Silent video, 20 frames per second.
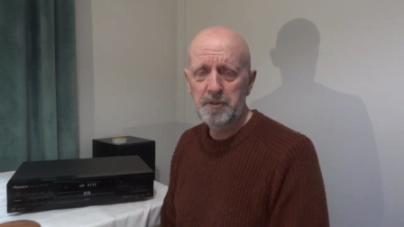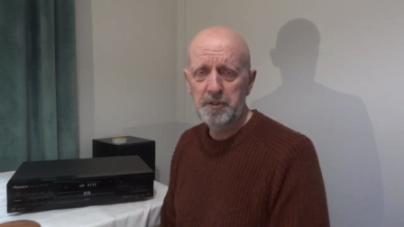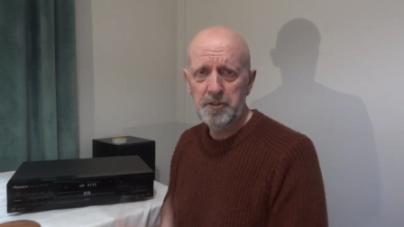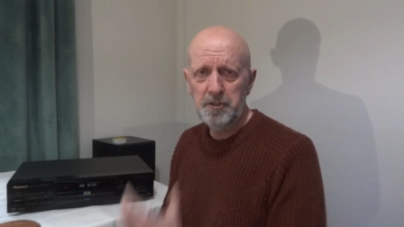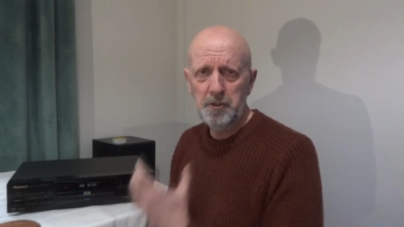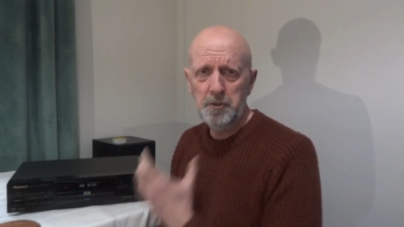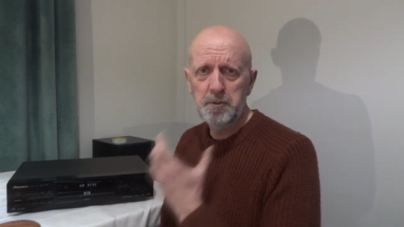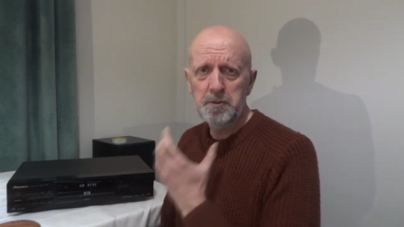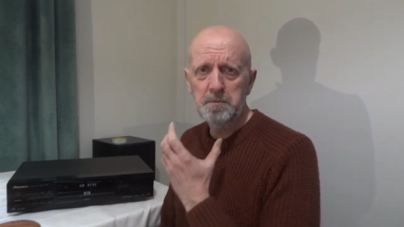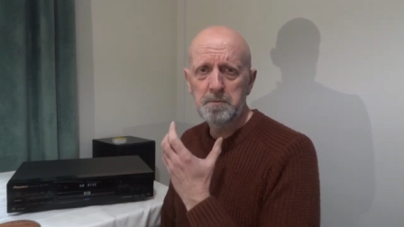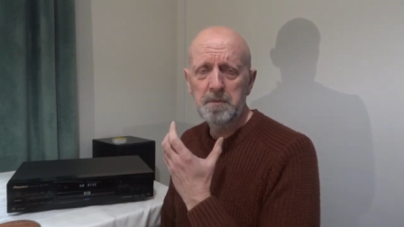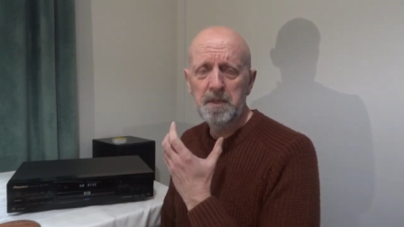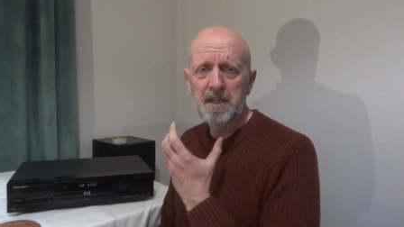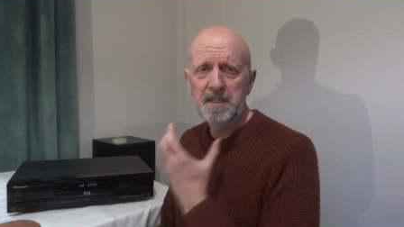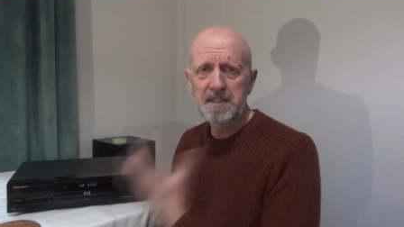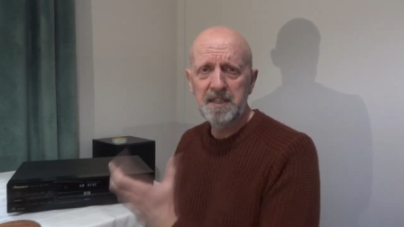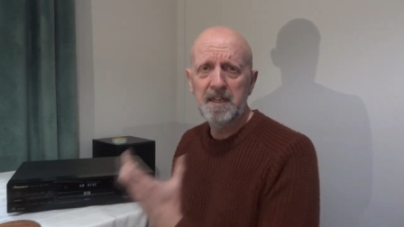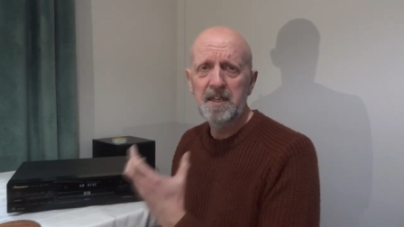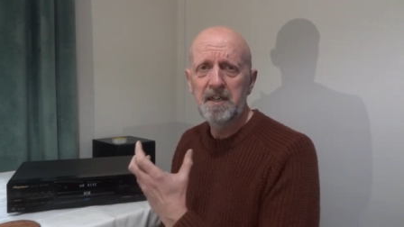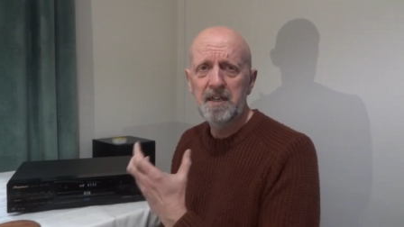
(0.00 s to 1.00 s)
We're just using them
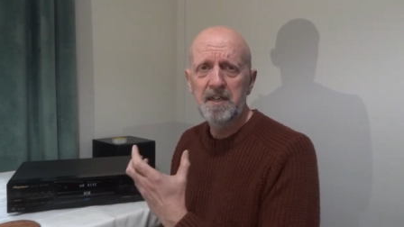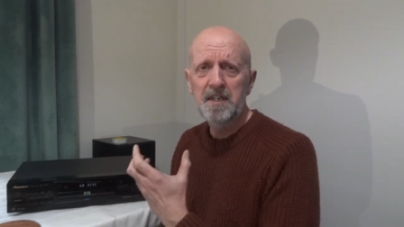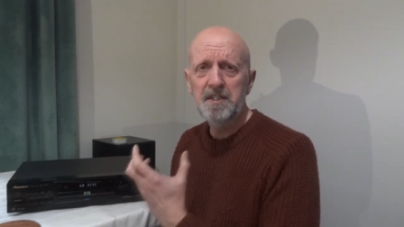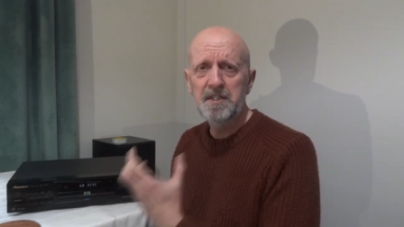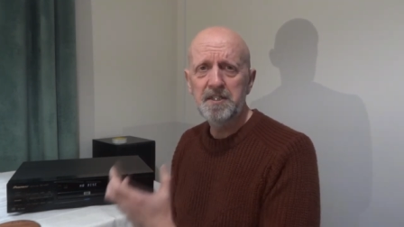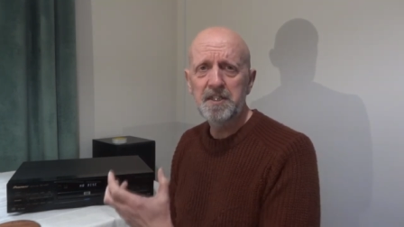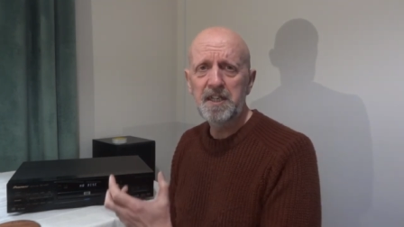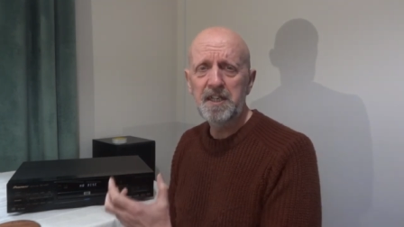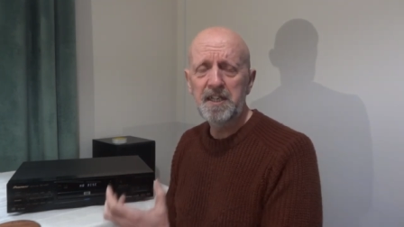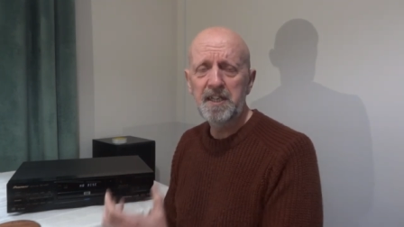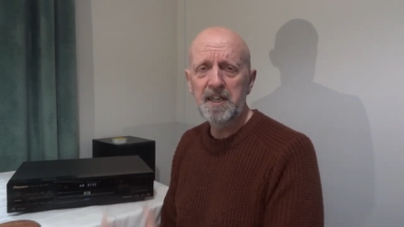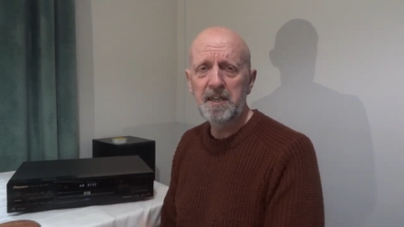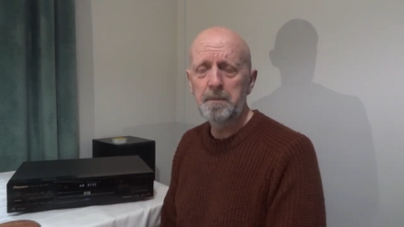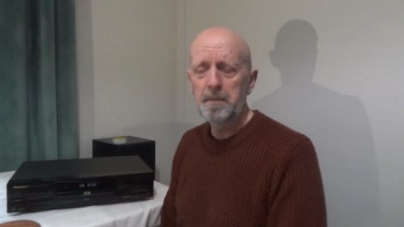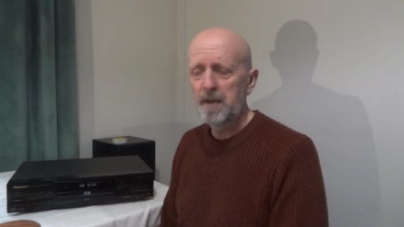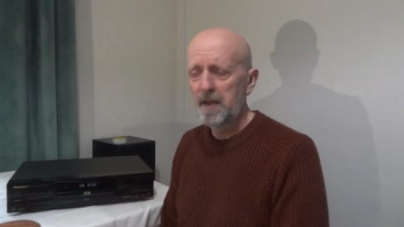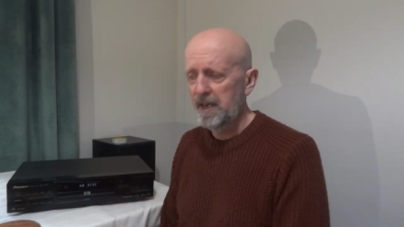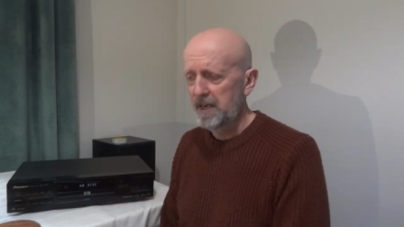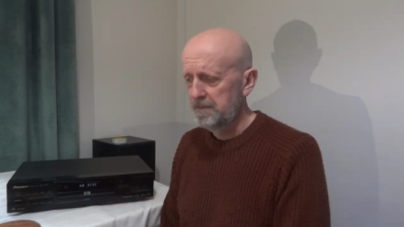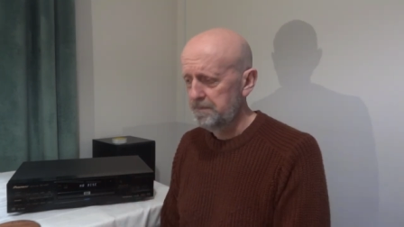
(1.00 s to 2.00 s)
as a C D
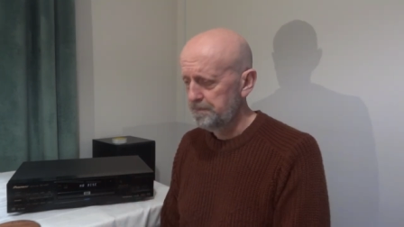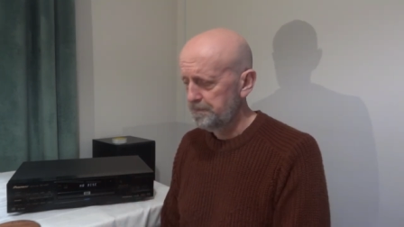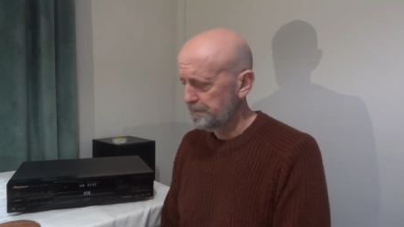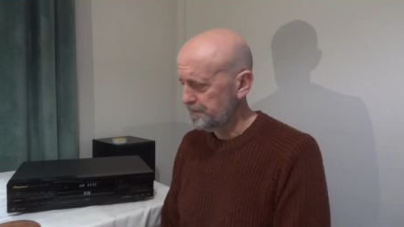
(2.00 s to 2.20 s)
player.